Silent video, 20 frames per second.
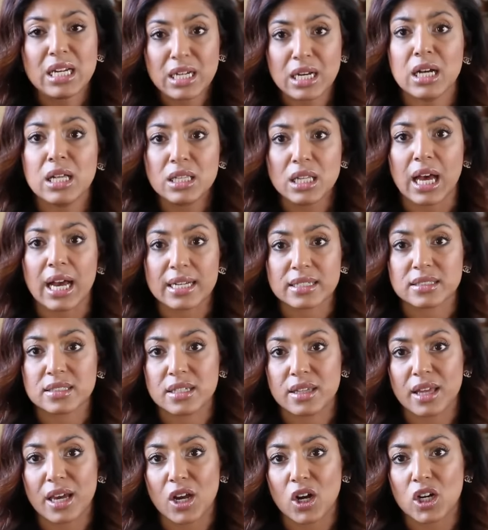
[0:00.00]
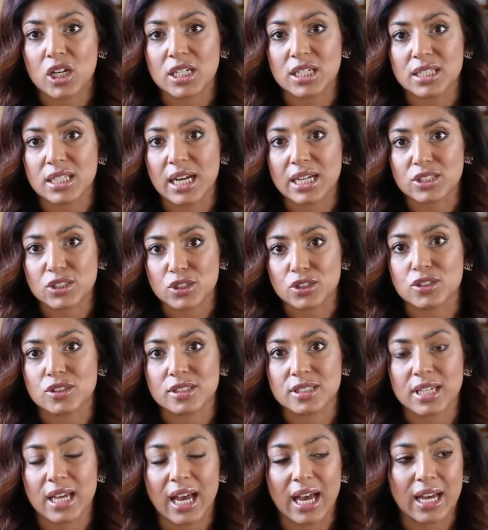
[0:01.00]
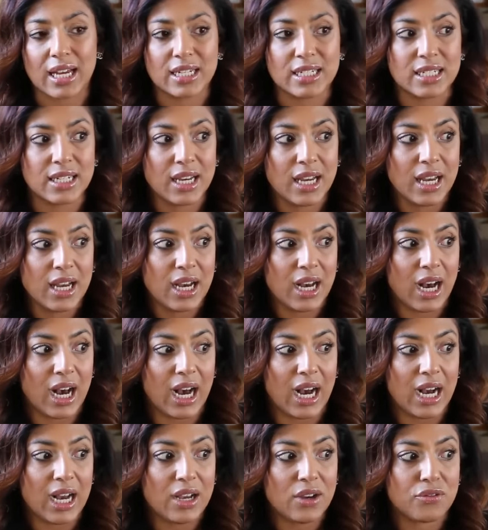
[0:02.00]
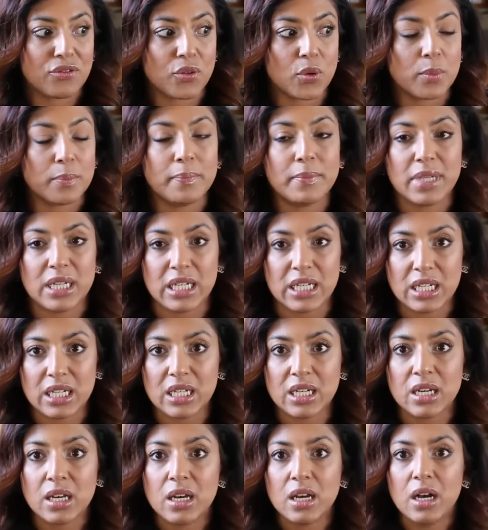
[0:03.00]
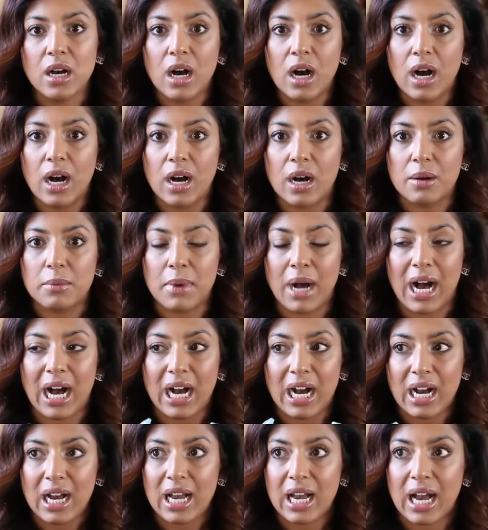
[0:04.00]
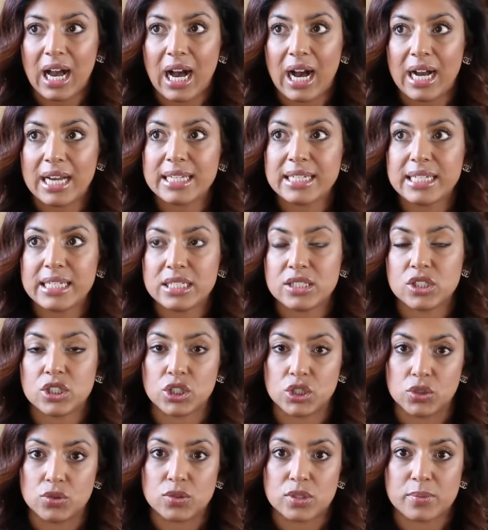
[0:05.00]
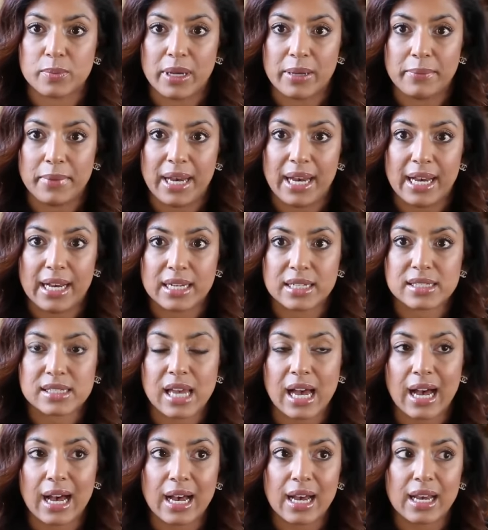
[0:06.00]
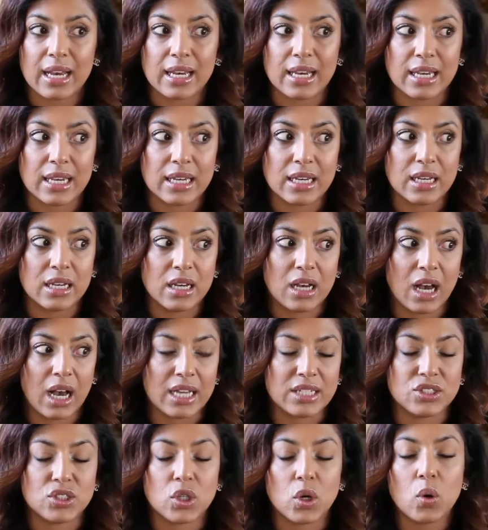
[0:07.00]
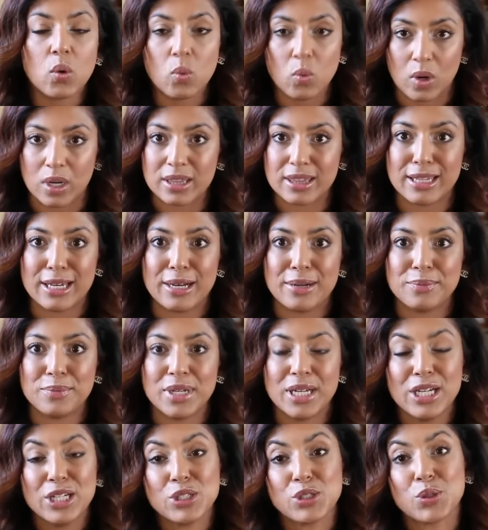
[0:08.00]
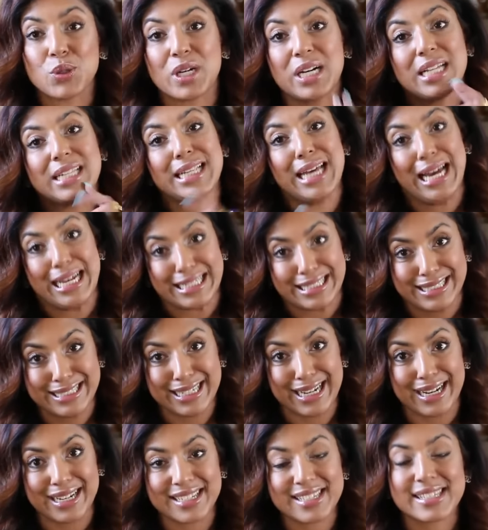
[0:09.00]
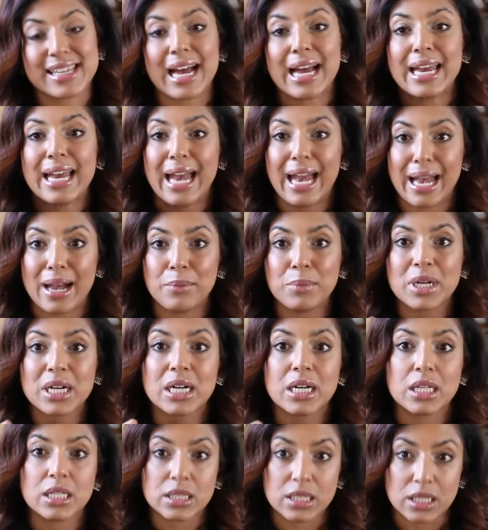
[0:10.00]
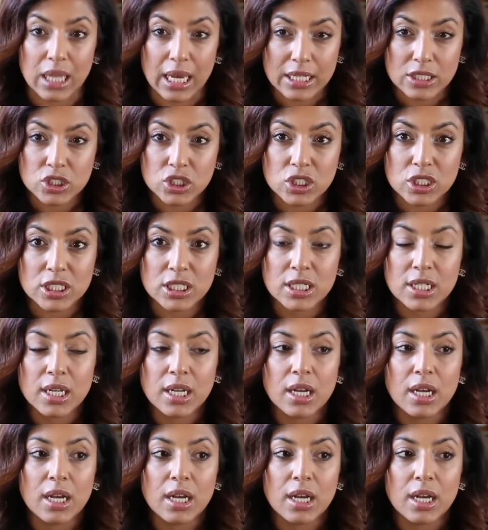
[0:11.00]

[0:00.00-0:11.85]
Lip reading: collect. They are collectors, and for me, I need to use my bags. I don't want them to collect dust. I am a collector,